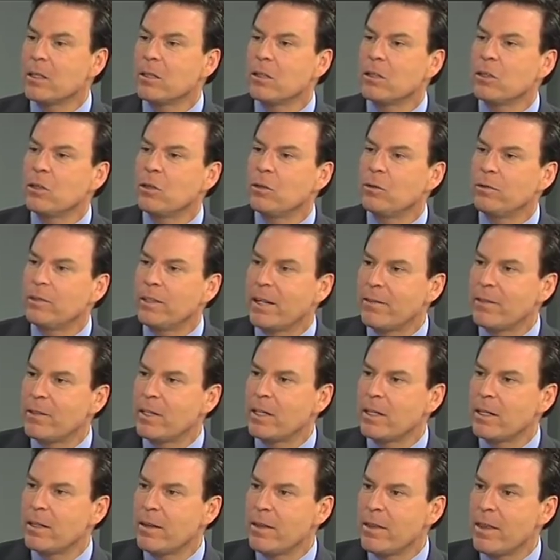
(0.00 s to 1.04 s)
you've
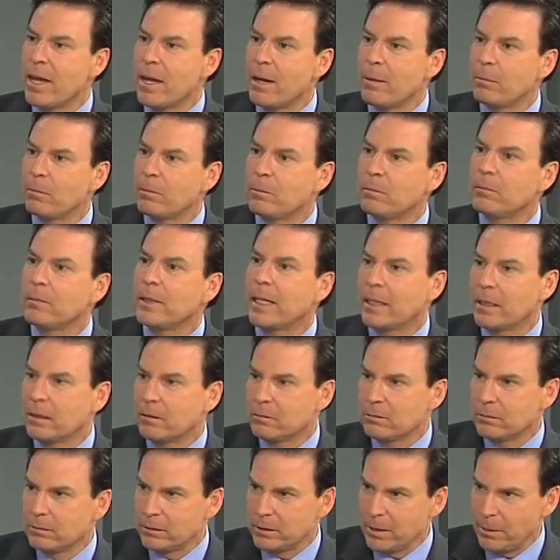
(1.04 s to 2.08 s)
given them, like,
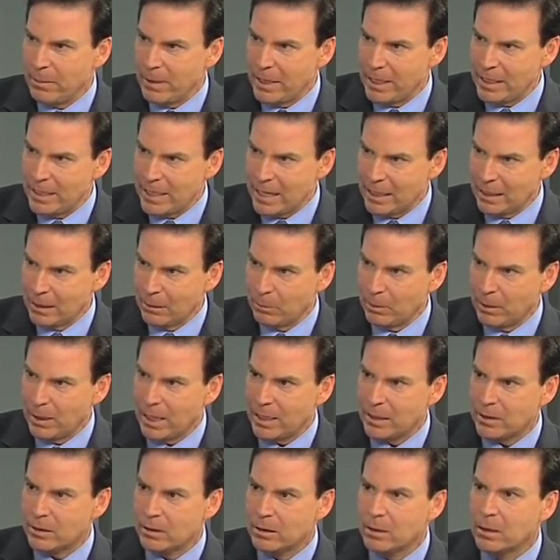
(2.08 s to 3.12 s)
the mini dental implants.